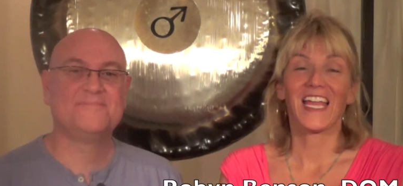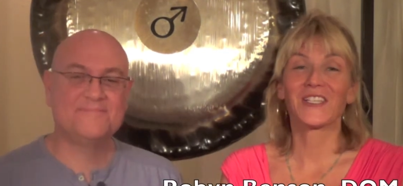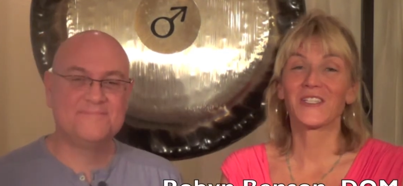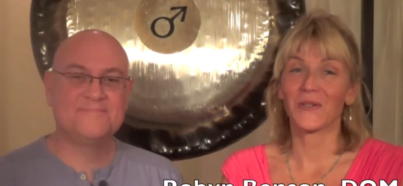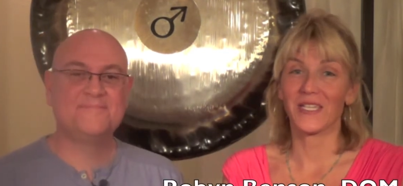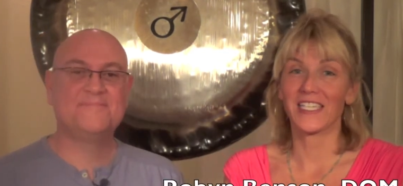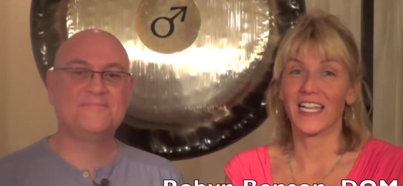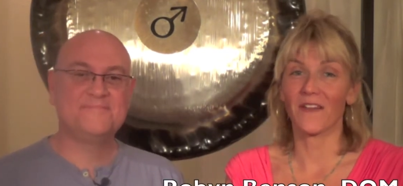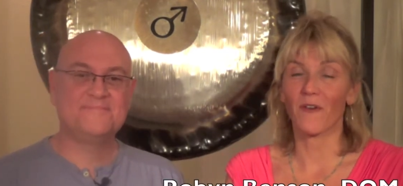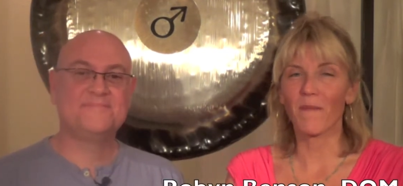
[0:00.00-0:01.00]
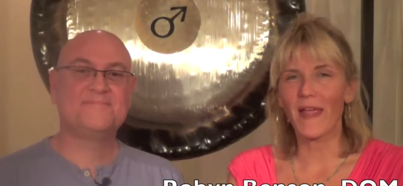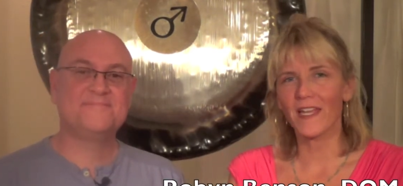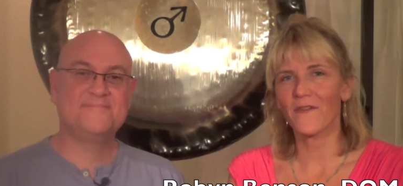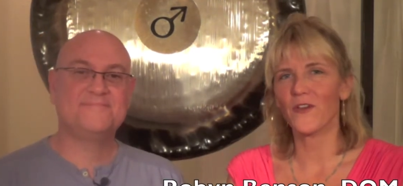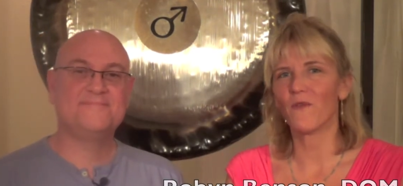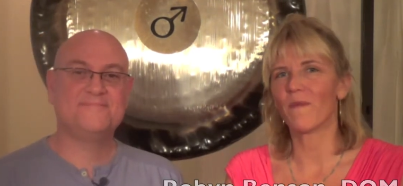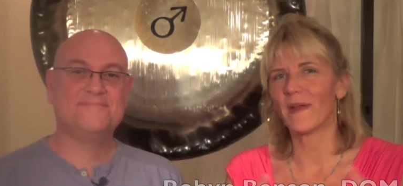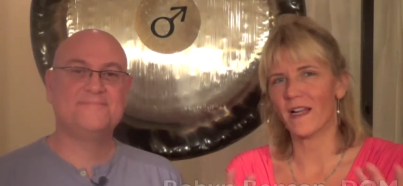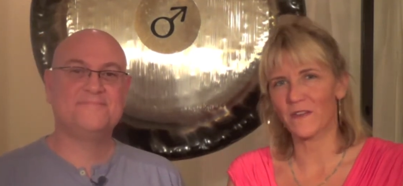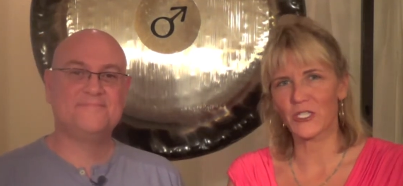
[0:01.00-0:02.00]
Speaker 1: It's so exciting for many of you. We've
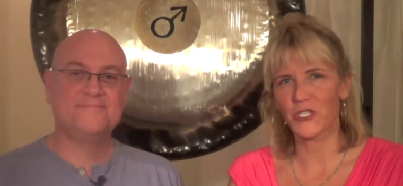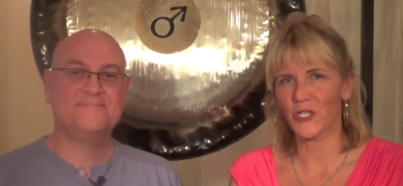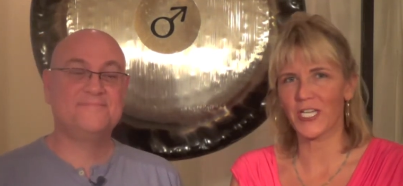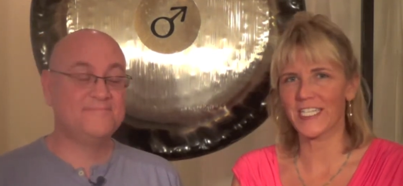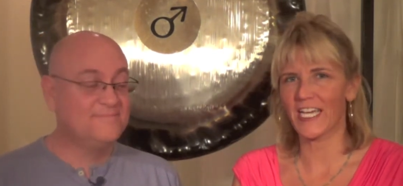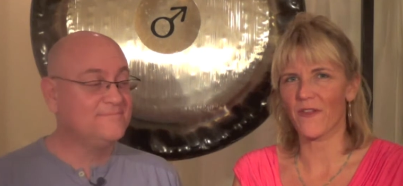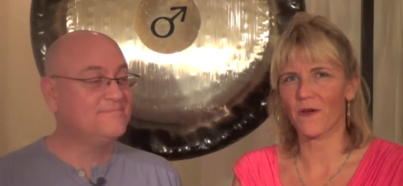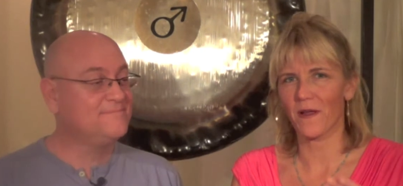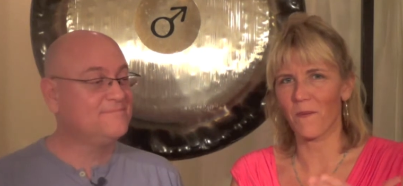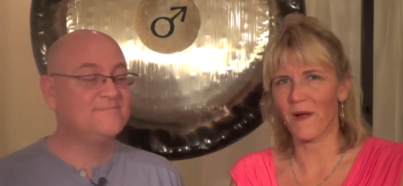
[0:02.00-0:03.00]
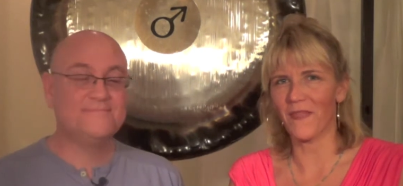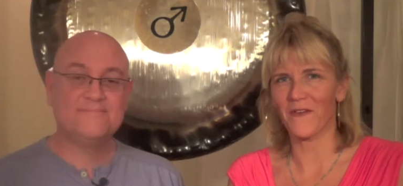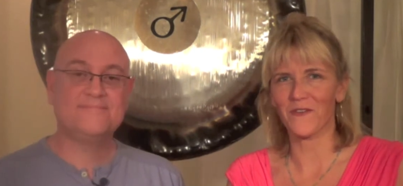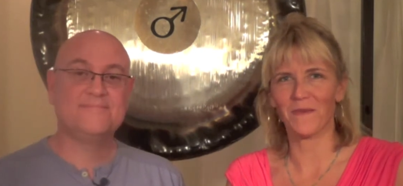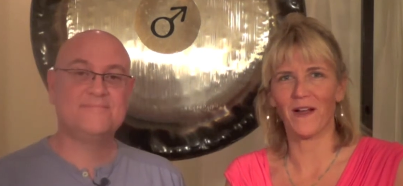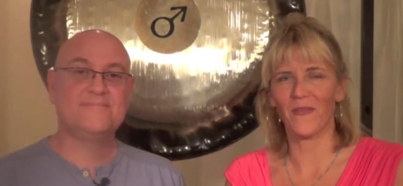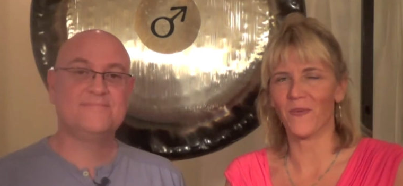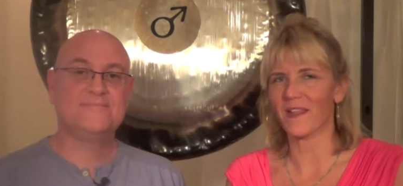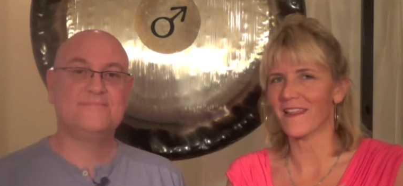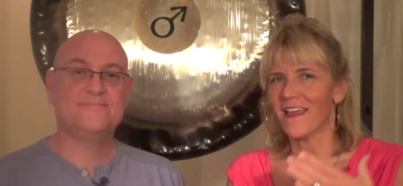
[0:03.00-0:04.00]
been on this journey together month after
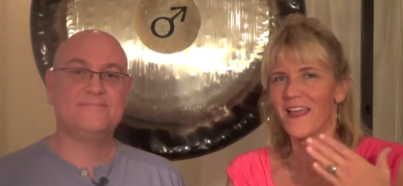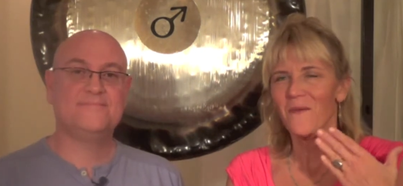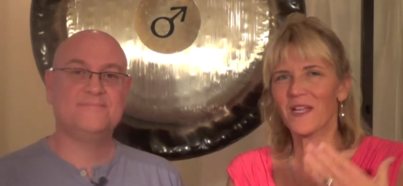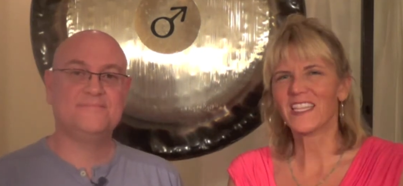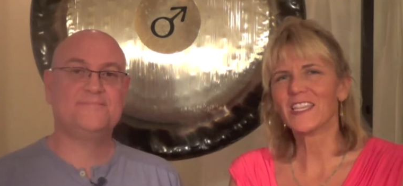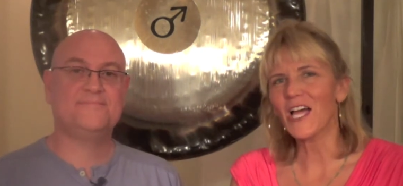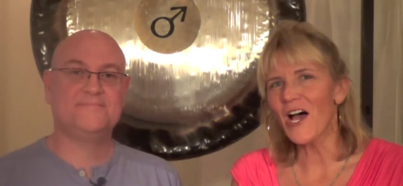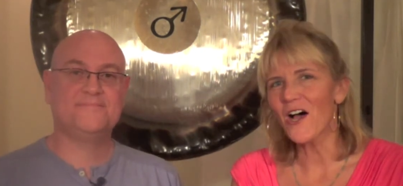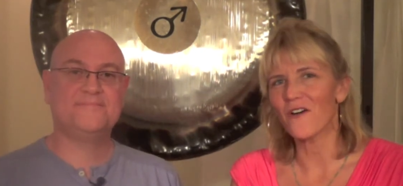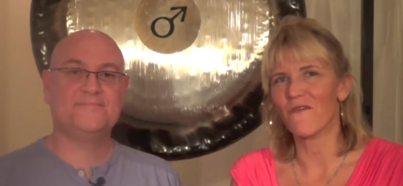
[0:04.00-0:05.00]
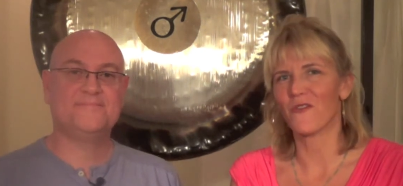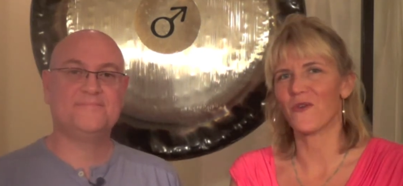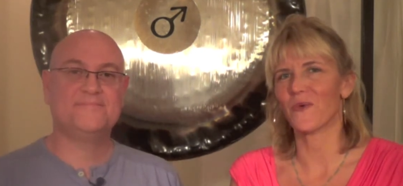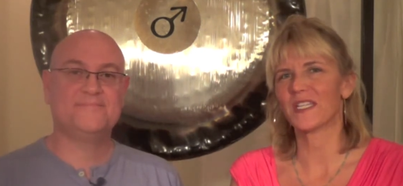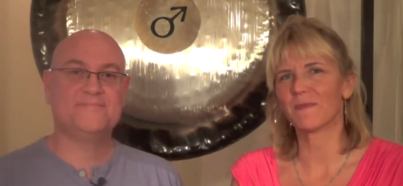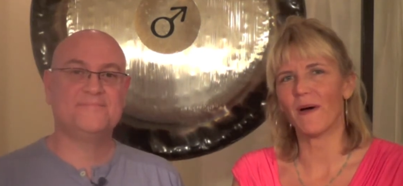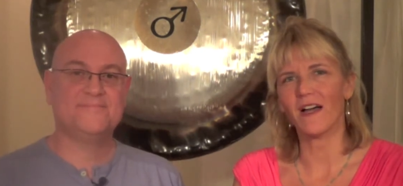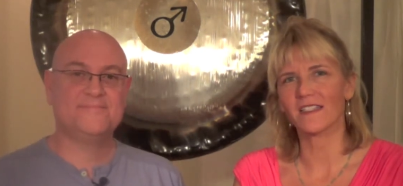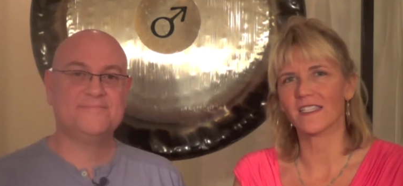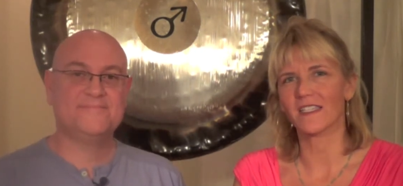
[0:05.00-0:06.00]
month. We we love the
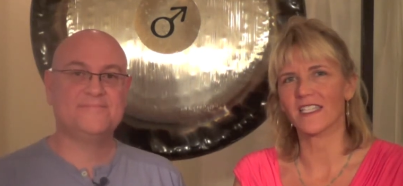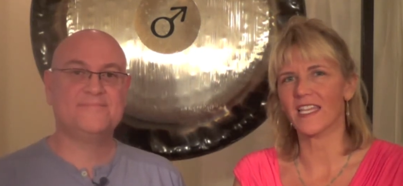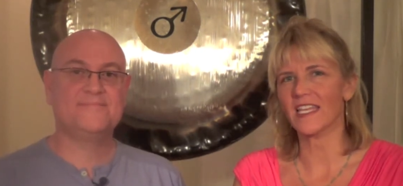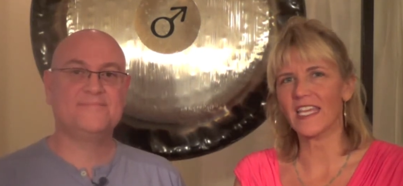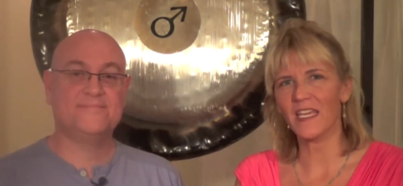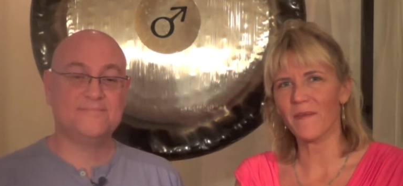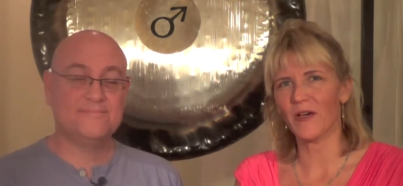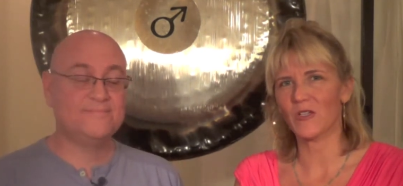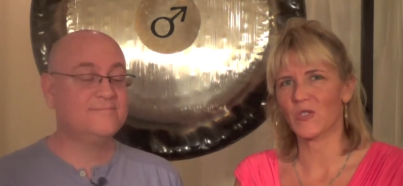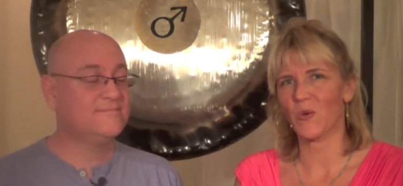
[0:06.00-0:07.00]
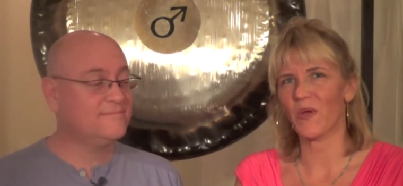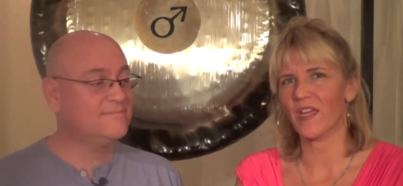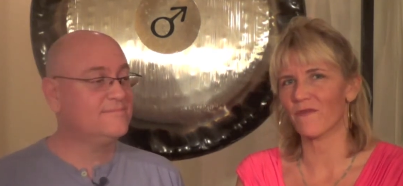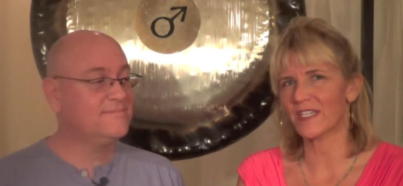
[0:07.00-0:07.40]
responses and the emails that we have